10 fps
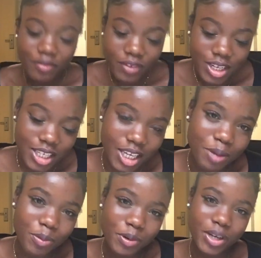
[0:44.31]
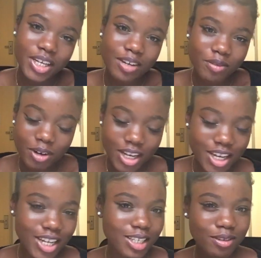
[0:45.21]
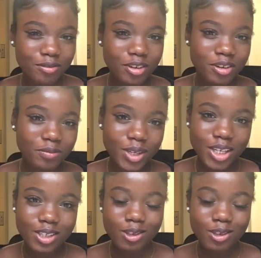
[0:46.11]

first key point, I've got like a list in front of me,